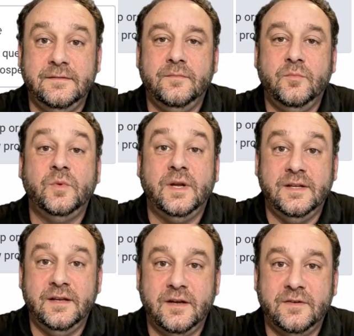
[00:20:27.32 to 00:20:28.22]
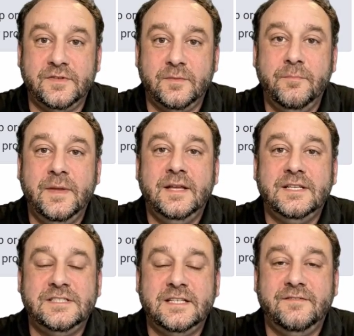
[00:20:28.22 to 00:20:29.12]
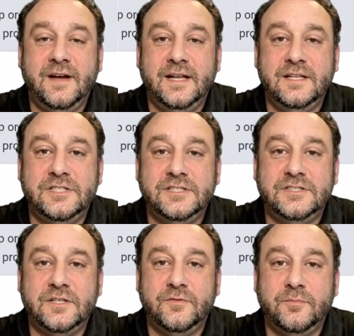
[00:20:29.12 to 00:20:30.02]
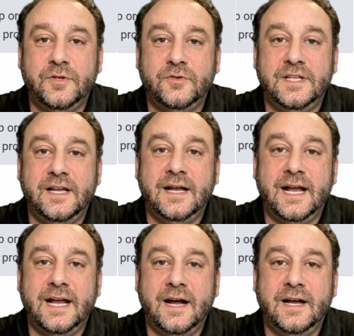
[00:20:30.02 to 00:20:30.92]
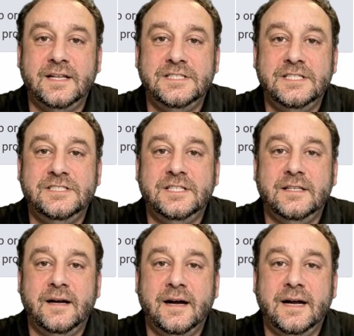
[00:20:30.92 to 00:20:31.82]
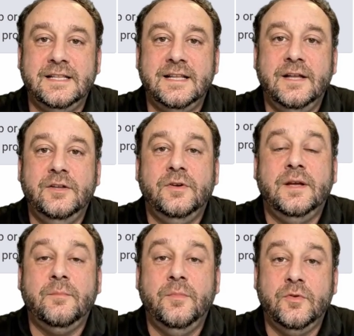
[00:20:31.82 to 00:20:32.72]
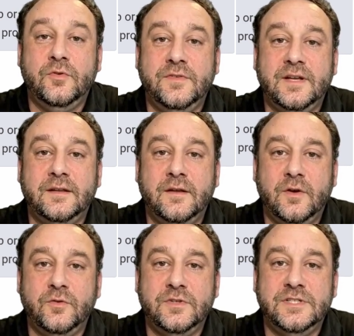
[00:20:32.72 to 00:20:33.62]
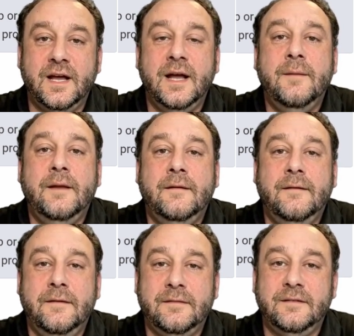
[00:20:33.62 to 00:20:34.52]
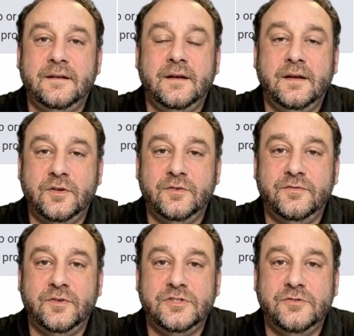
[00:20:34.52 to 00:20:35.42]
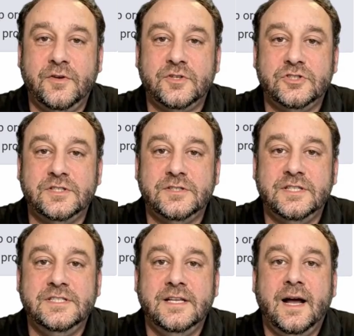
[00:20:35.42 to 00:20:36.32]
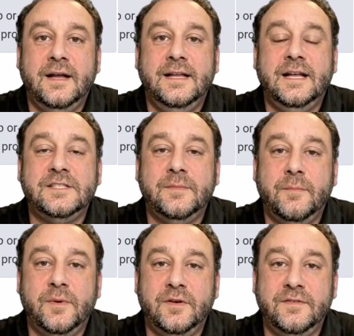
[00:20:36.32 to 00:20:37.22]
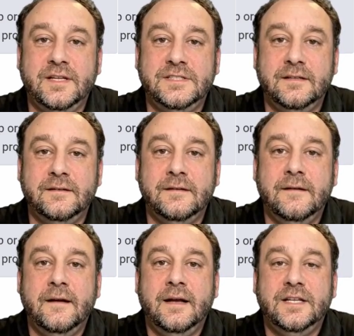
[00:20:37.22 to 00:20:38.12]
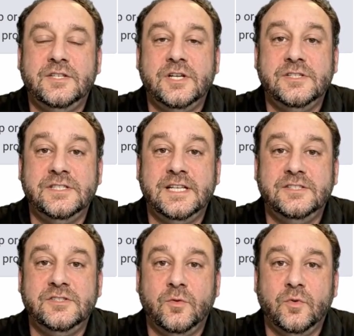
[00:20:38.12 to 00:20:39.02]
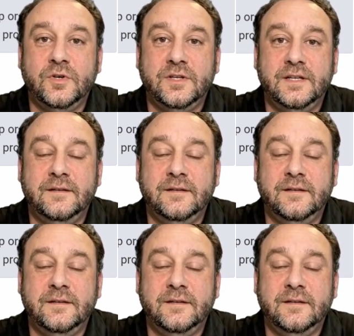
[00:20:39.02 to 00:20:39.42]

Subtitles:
One of the biggest advantages of building an AI assistant is that you can improve it over time. Your first version does not need to be perfect. It just needs to work.